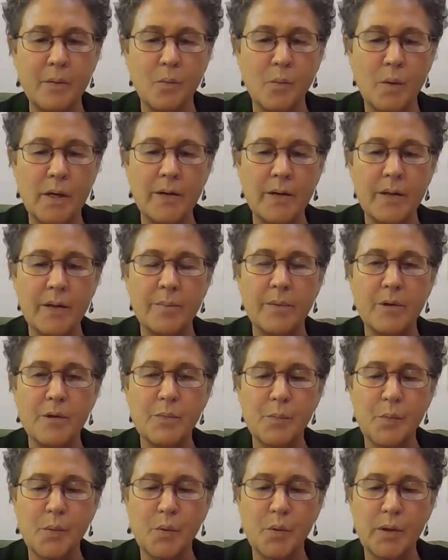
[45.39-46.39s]
one of the
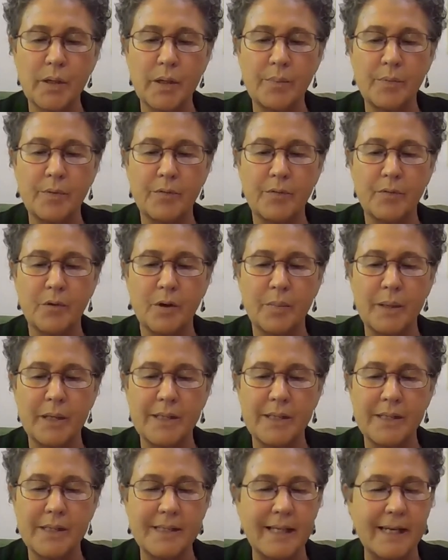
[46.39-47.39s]
most poorly
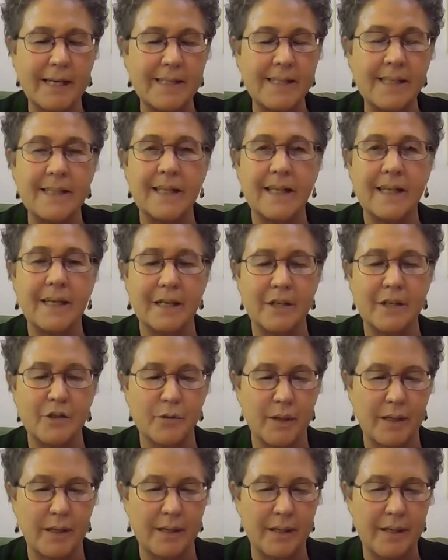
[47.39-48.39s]
performing states in the
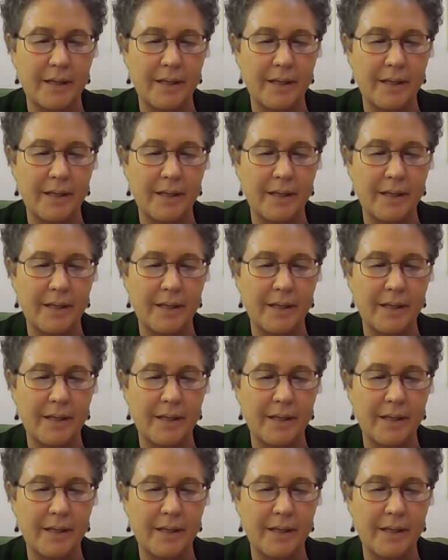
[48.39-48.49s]
country.